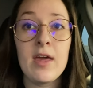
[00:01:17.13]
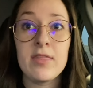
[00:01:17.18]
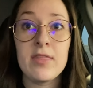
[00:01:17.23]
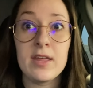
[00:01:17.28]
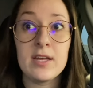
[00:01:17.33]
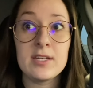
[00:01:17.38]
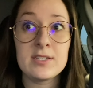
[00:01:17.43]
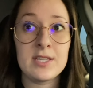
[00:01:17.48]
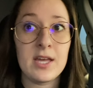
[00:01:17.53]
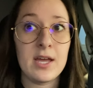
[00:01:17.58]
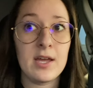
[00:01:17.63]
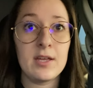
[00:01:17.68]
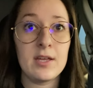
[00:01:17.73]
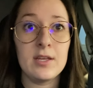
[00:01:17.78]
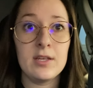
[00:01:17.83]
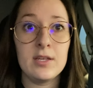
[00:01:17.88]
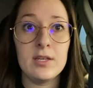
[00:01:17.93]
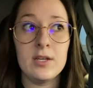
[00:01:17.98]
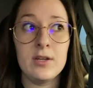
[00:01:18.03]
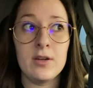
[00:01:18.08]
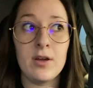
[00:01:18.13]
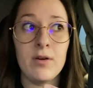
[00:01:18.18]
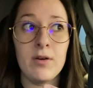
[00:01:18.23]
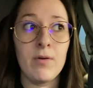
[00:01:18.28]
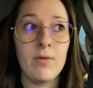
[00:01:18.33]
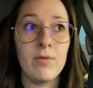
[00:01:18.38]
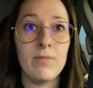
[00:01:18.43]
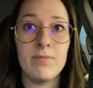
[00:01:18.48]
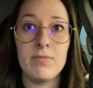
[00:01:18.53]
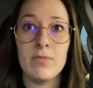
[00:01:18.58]
Things that, you
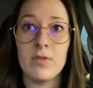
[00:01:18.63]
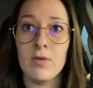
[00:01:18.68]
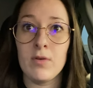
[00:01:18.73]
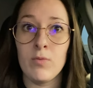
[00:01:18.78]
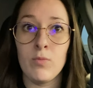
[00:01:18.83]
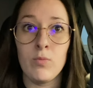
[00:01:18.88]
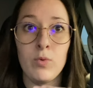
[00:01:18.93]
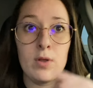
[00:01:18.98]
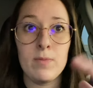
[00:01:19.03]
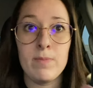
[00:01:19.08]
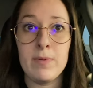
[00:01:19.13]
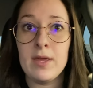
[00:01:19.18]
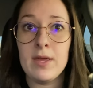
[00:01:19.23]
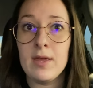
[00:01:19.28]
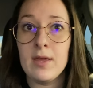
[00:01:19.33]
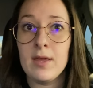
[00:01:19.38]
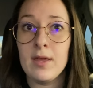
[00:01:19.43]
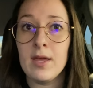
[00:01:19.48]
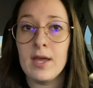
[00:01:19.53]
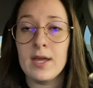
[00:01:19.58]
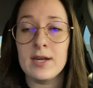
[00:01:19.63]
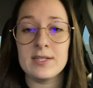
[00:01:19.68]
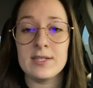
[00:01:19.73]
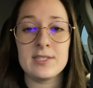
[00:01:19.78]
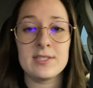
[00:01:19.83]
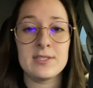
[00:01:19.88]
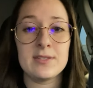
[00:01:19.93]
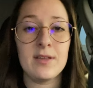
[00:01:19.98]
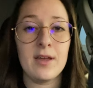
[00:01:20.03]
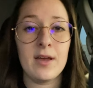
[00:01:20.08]
know, would be in a,
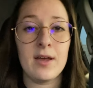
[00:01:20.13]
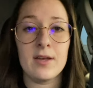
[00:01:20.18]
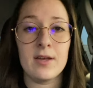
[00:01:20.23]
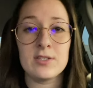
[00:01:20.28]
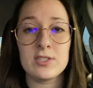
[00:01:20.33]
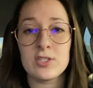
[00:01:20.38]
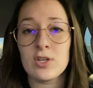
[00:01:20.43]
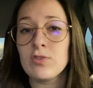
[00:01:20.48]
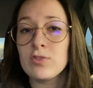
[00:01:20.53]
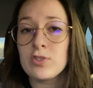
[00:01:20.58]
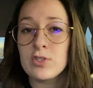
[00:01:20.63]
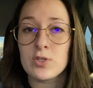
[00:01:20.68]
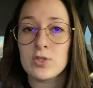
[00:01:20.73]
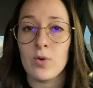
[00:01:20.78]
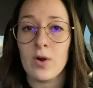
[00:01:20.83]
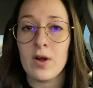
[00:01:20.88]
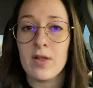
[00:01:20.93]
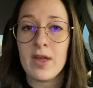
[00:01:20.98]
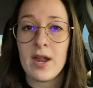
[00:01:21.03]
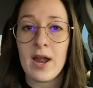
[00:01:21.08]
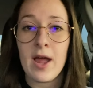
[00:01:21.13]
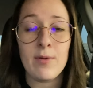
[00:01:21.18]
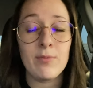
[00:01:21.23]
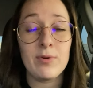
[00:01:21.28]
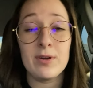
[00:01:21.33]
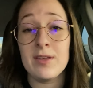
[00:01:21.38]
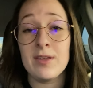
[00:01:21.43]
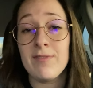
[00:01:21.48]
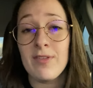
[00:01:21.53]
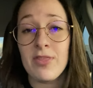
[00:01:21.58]
a certain store that I
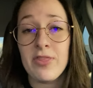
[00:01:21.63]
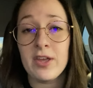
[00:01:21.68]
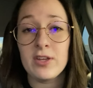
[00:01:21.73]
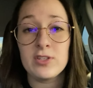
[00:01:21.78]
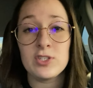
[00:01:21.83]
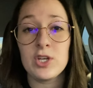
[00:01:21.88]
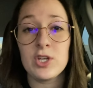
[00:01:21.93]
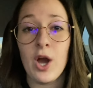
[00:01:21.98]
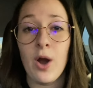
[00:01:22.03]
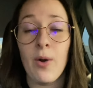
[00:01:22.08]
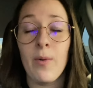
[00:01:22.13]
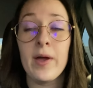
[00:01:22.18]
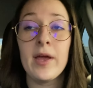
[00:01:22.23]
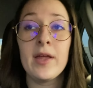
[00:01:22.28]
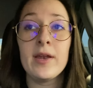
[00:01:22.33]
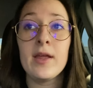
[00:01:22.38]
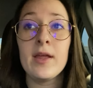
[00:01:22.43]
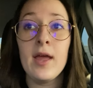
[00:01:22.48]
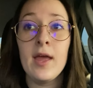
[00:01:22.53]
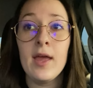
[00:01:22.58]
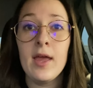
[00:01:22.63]
wouldn't even think to go in.